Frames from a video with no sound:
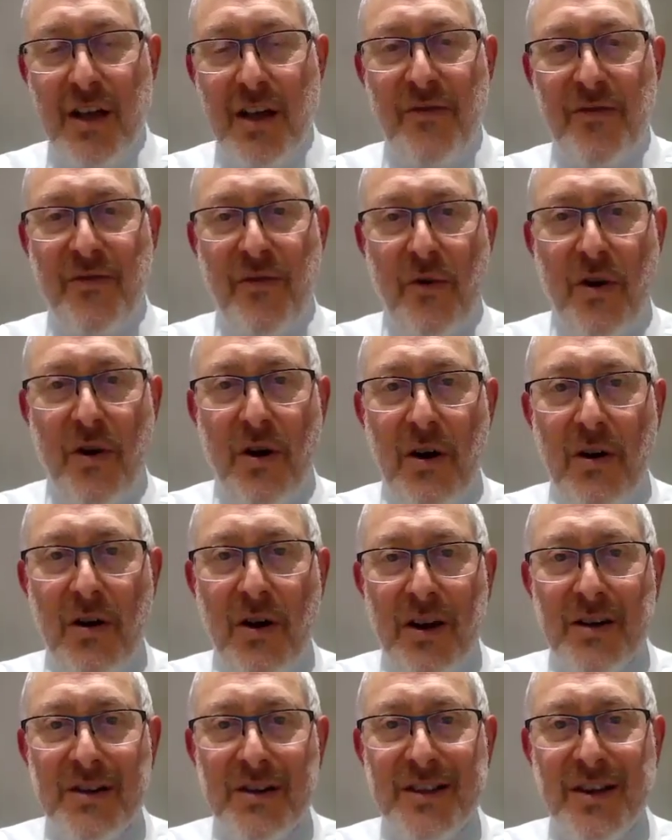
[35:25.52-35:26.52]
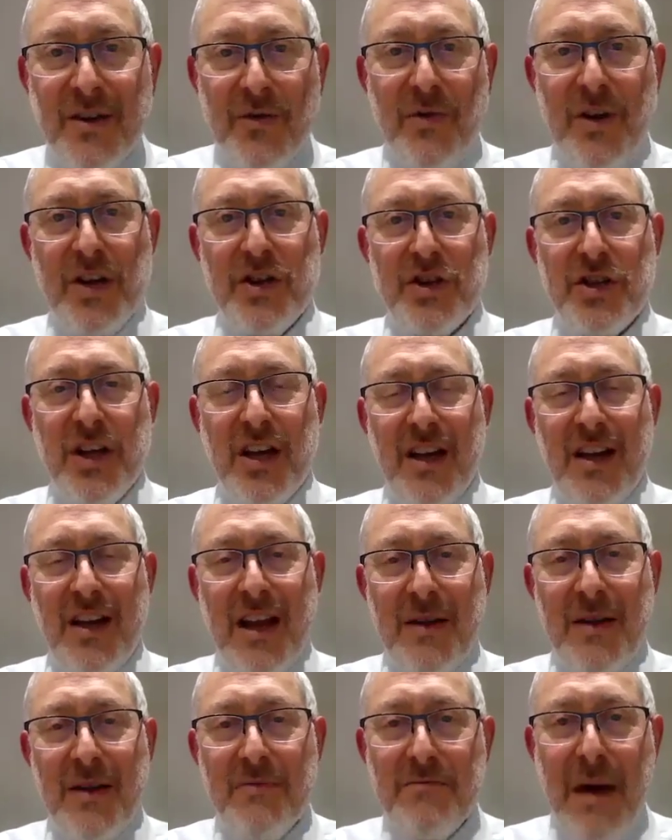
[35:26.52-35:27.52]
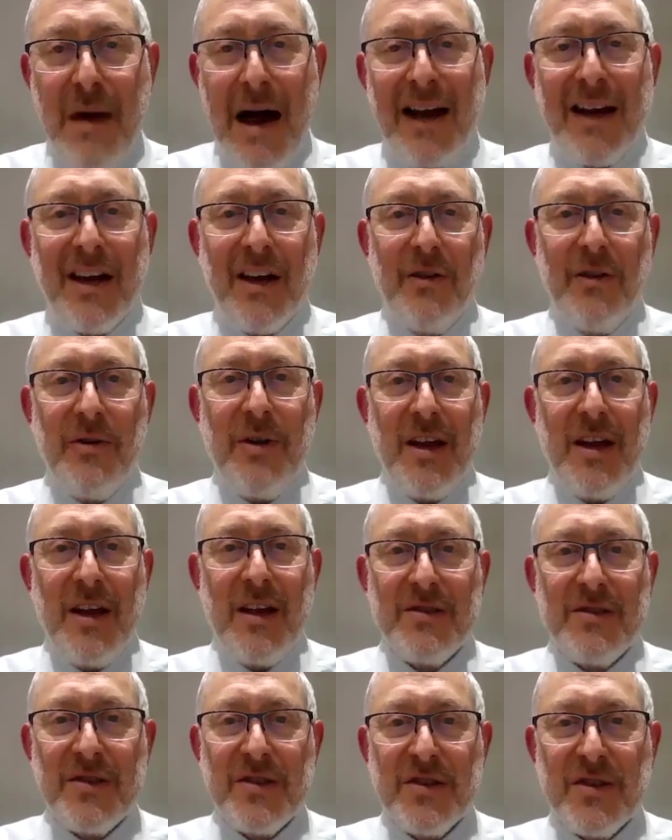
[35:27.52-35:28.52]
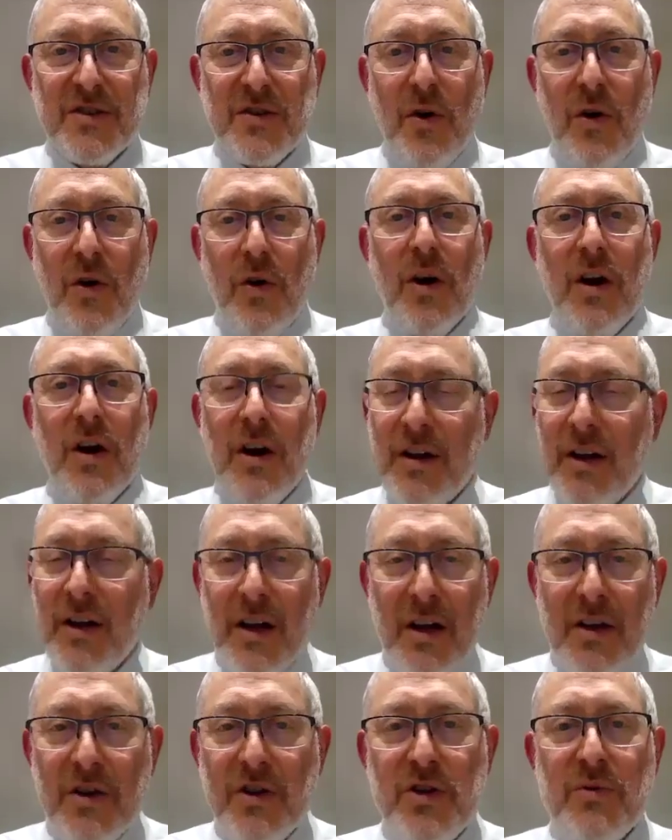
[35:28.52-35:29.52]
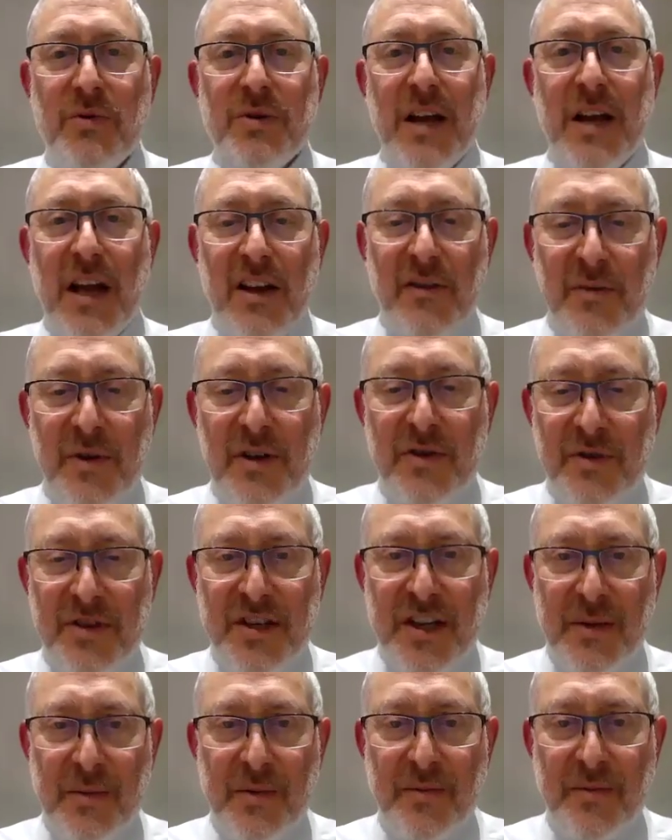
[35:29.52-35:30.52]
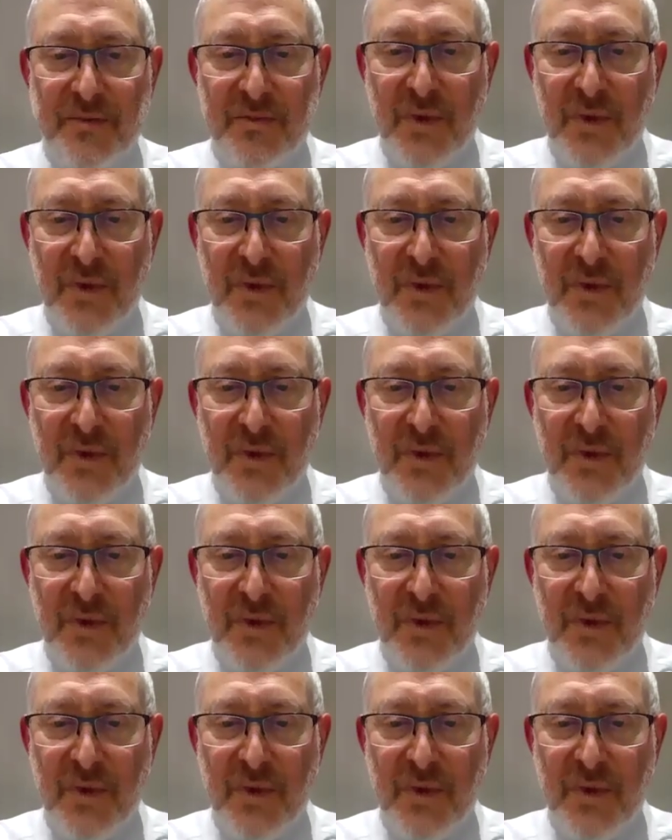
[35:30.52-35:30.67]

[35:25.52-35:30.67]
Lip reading: for derision and mockery and scorn, you would not have been redeemed.